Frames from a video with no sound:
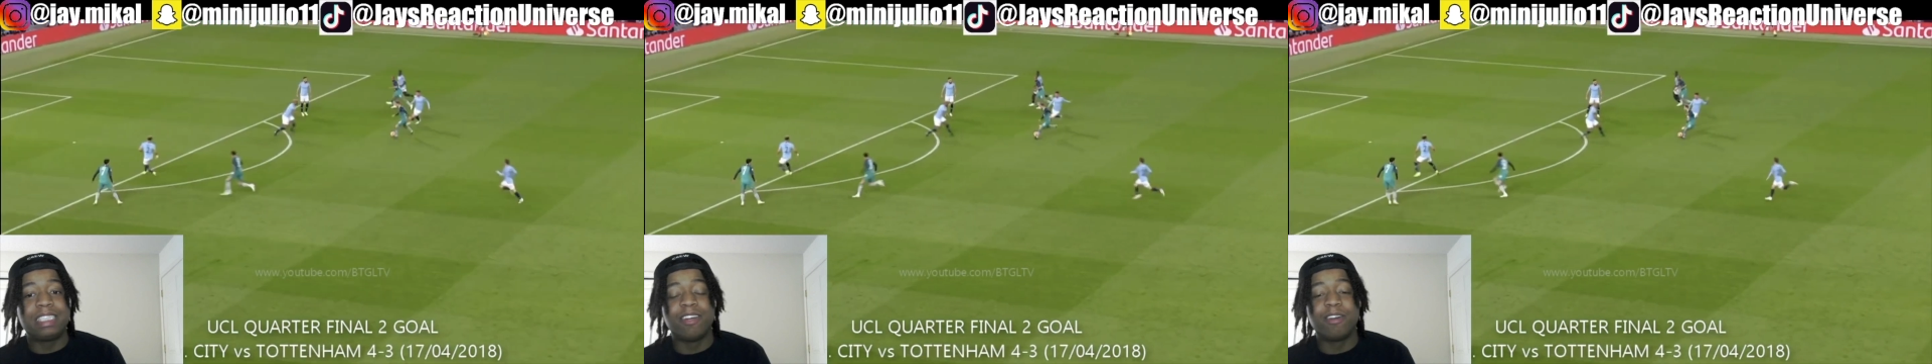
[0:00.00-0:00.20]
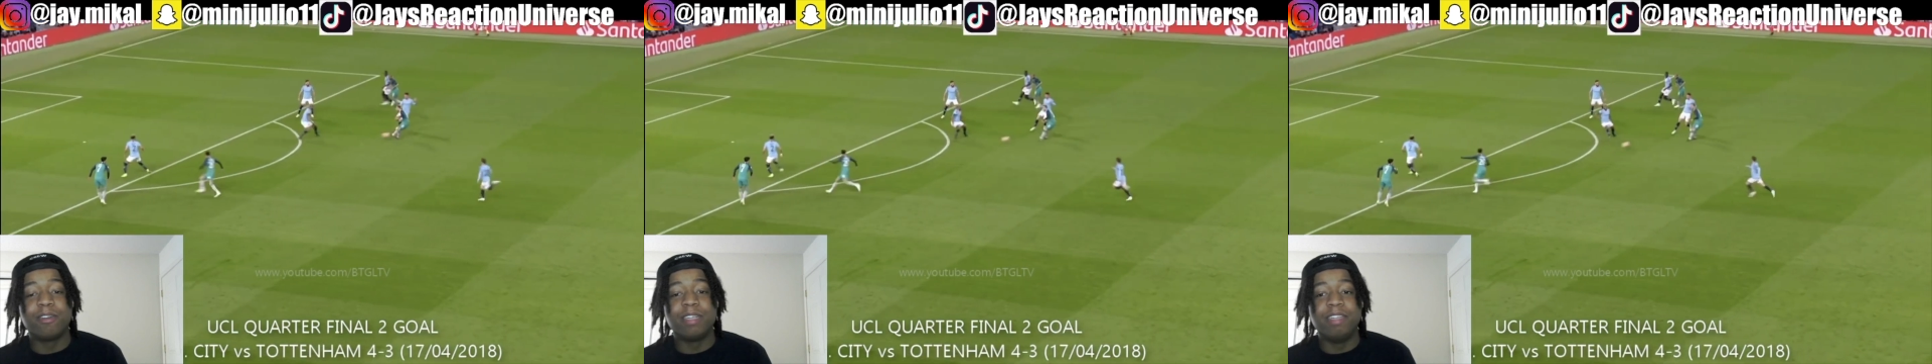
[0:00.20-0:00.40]

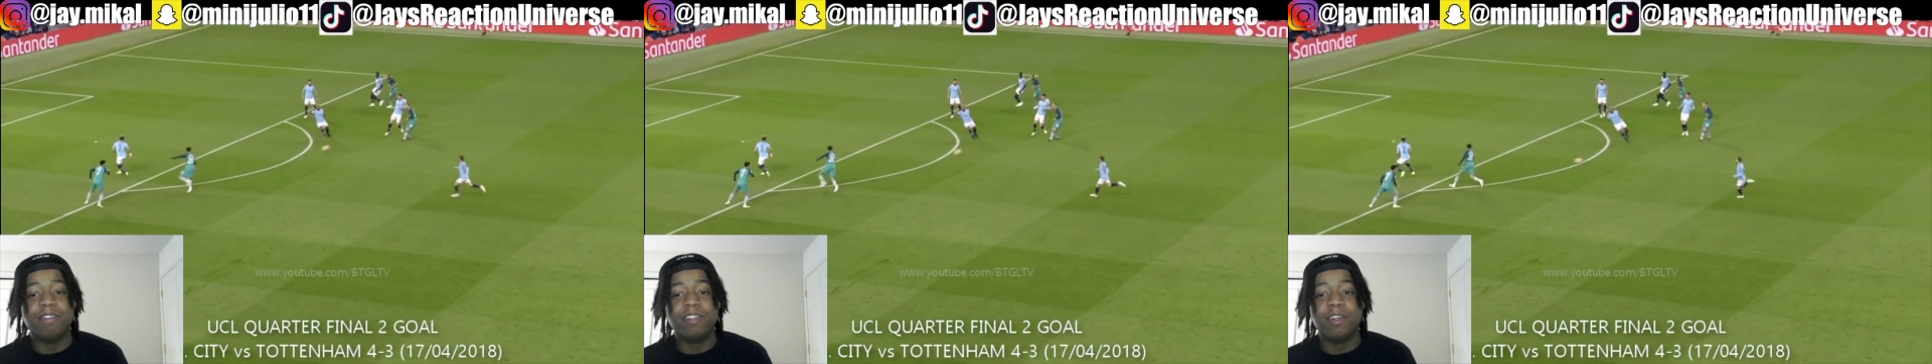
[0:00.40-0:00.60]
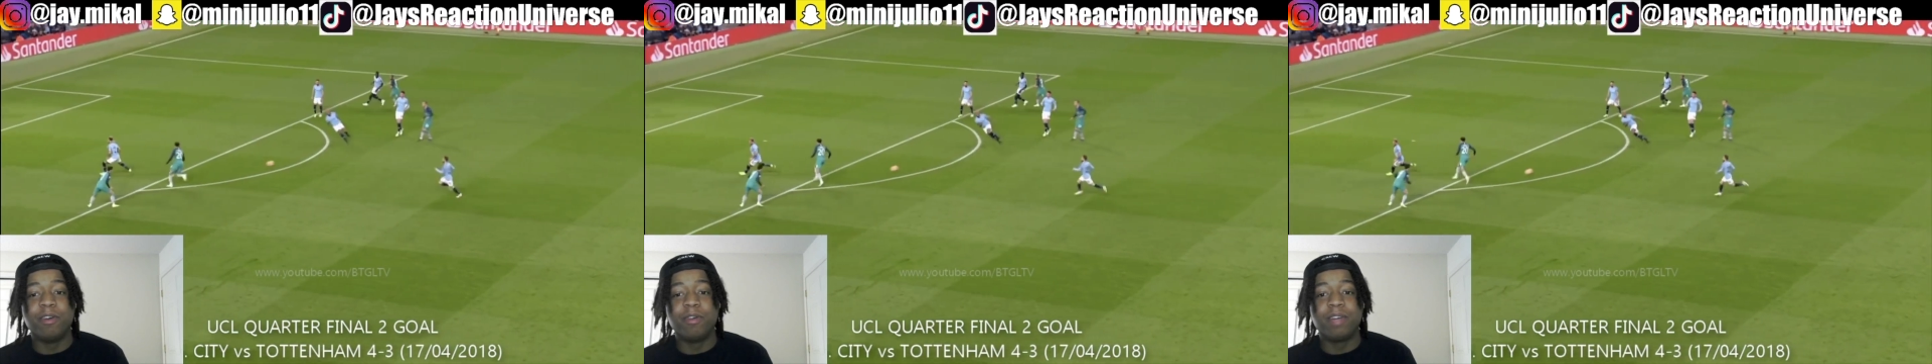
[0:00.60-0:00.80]
don't
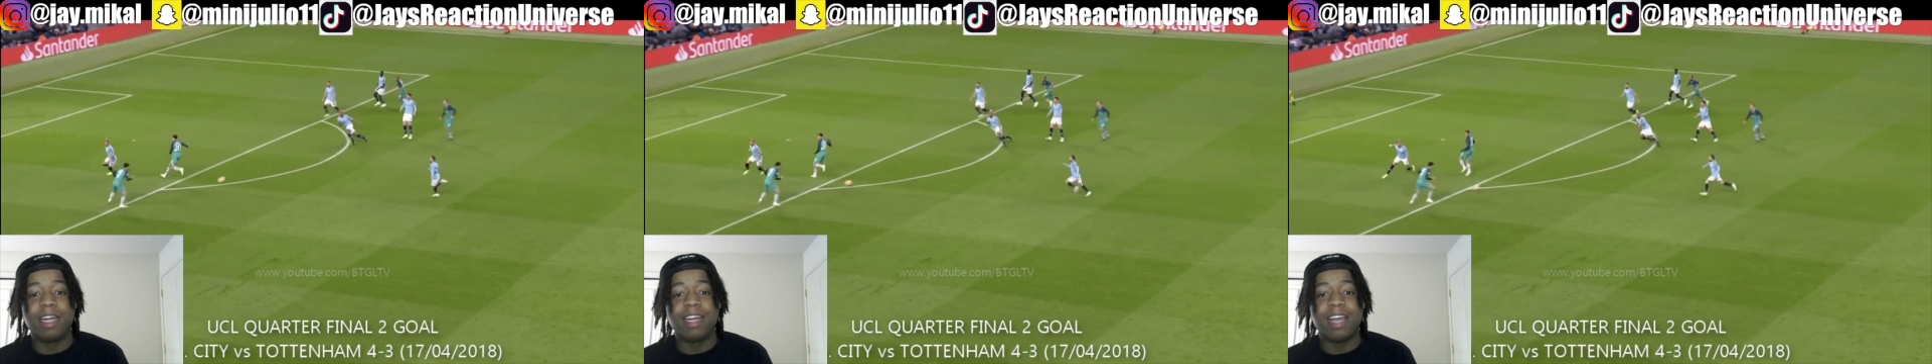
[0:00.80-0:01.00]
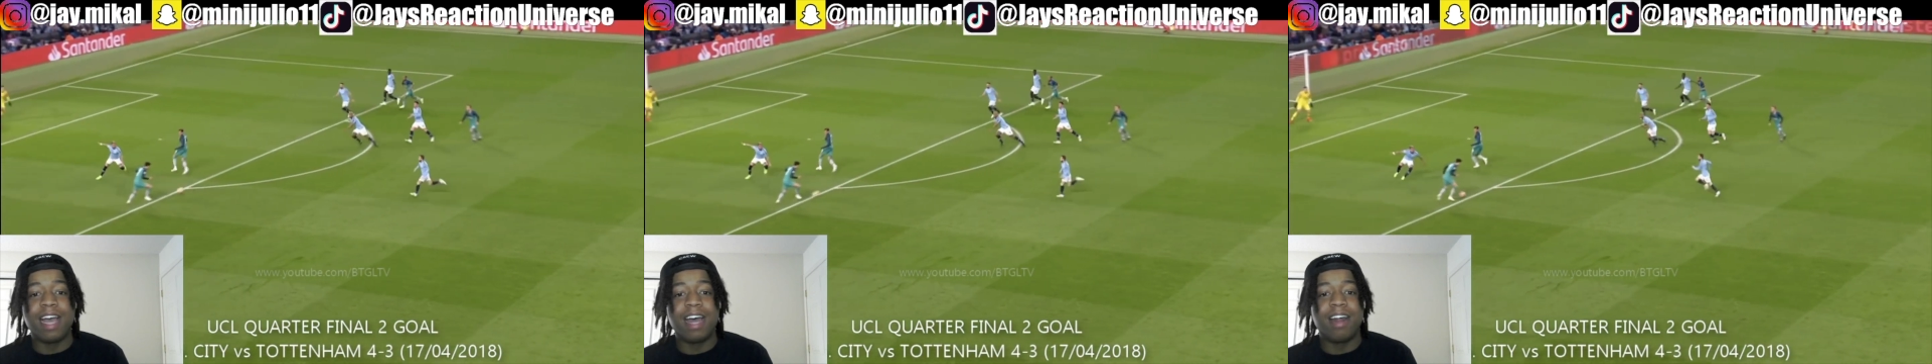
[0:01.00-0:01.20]
even know.
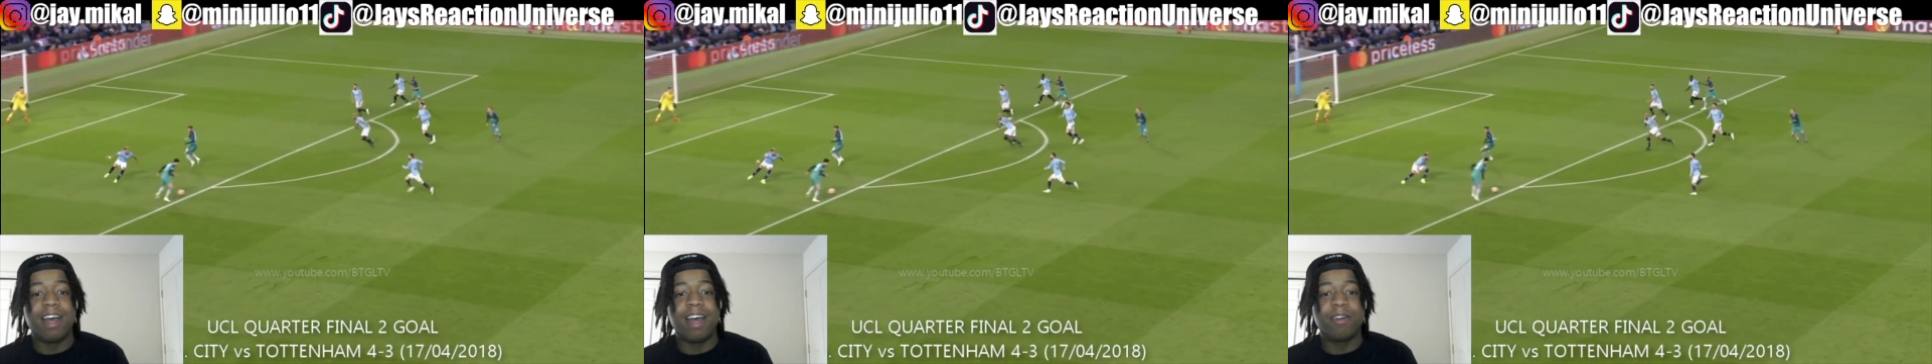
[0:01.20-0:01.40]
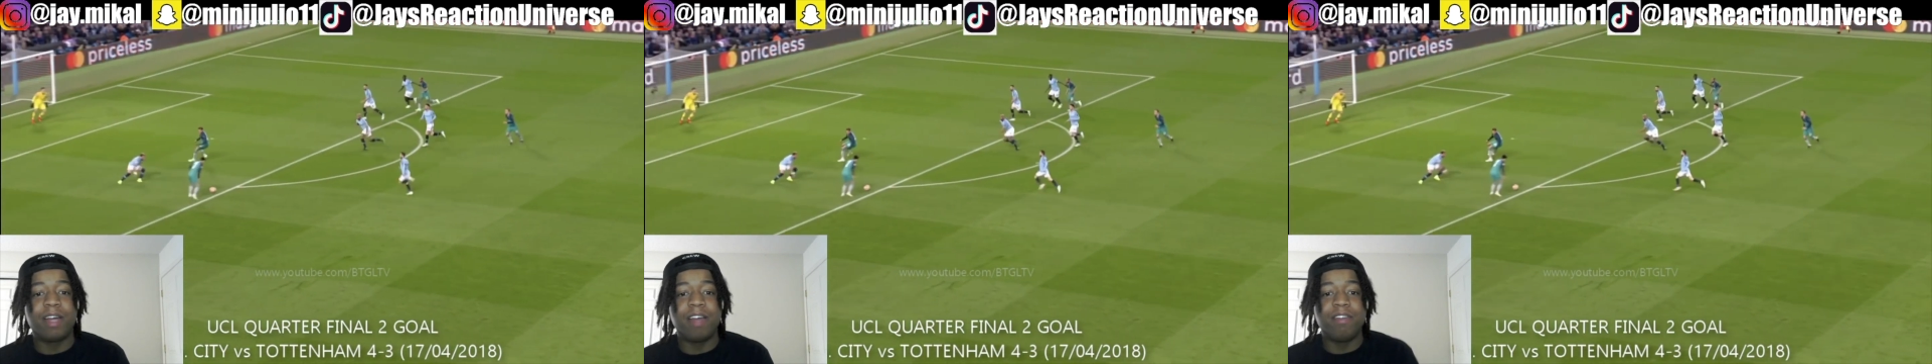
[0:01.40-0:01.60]
Like,
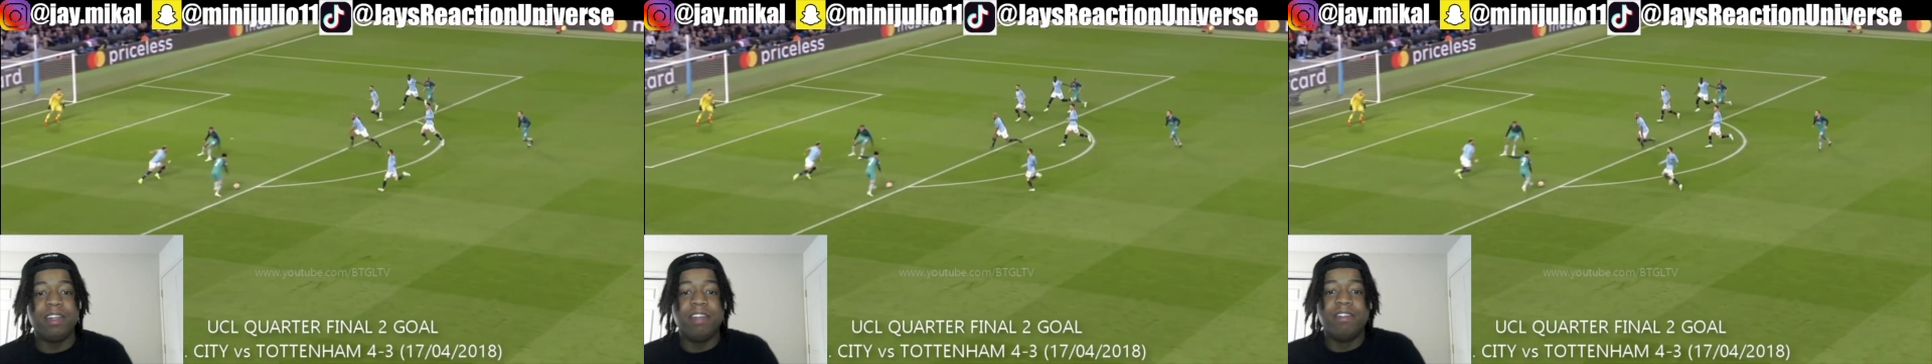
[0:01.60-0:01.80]
I don't have it